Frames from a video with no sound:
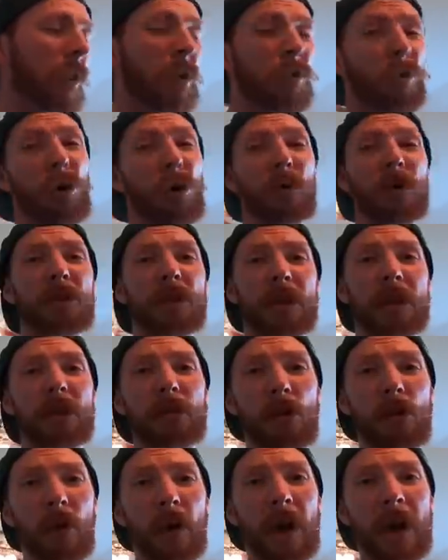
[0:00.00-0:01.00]
Well, with the
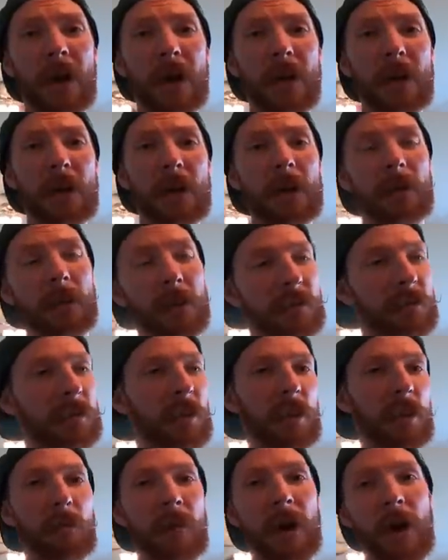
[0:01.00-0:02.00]
Hero 8, let's
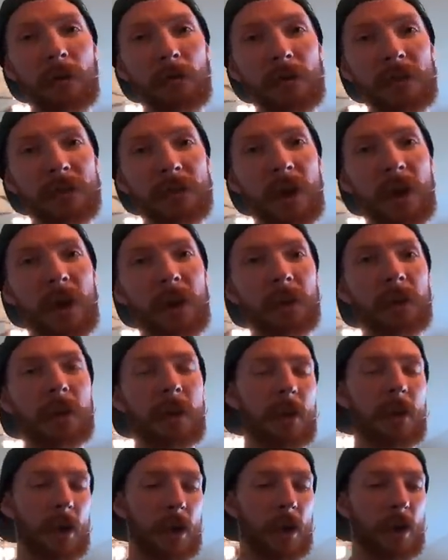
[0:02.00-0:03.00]
say the battery's dying,
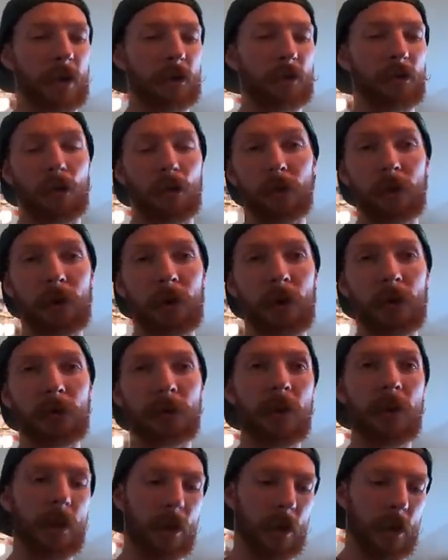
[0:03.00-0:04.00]
I turn it
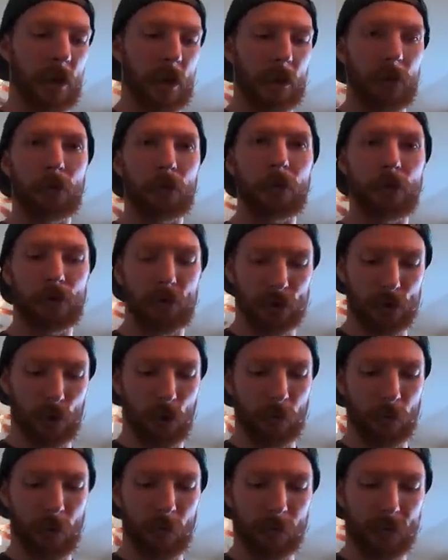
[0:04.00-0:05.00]
off and I literally just
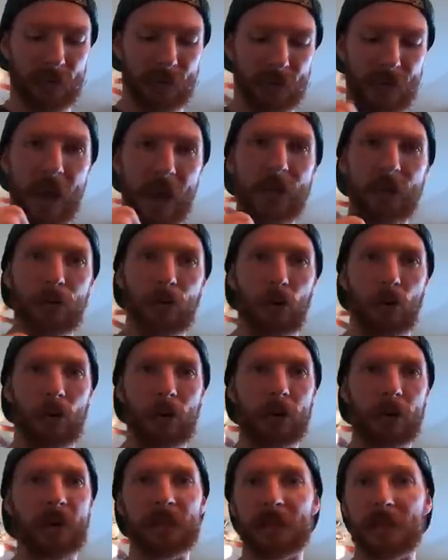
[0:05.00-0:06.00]
open up the side door
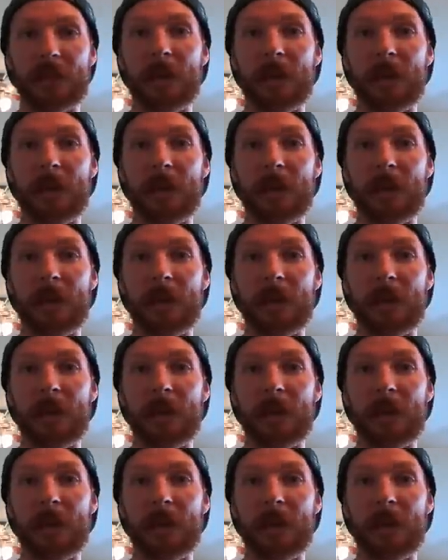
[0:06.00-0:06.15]
because it's